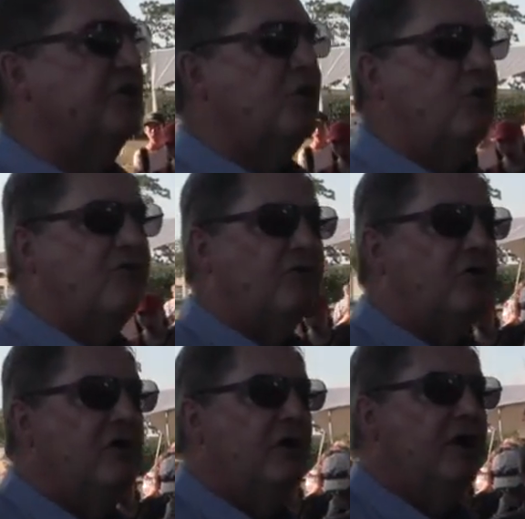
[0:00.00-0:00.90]
to go over
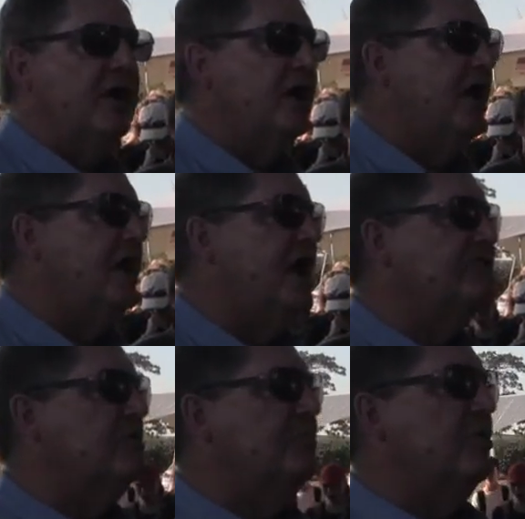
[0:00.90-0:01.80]
uh, and
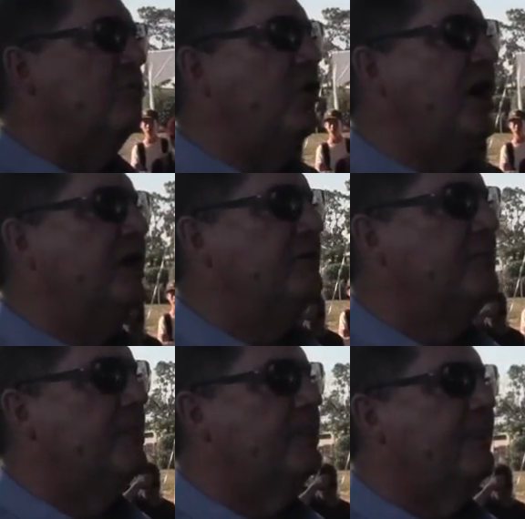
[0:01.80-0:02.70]
have your boat weighed.
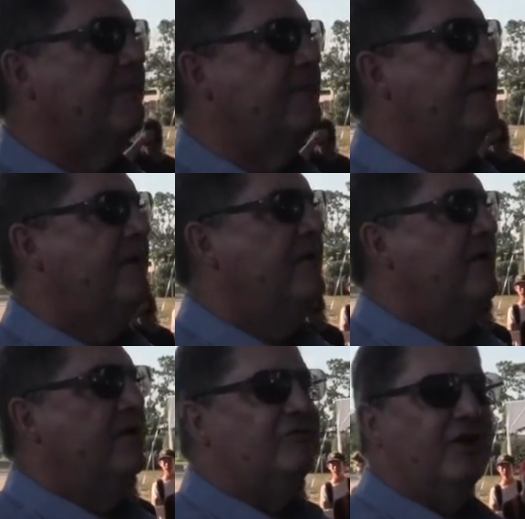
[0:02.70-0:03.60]

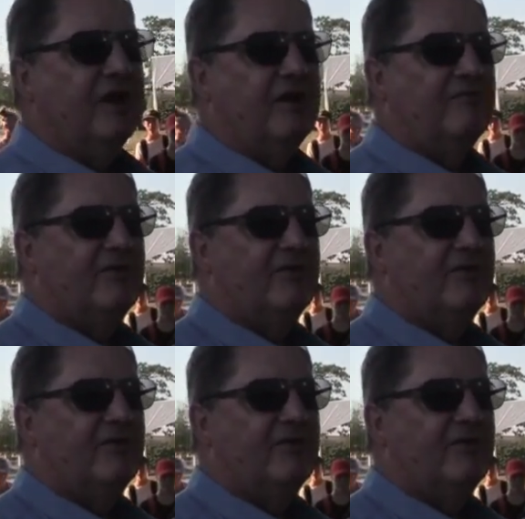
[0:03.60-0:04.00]
Did I cover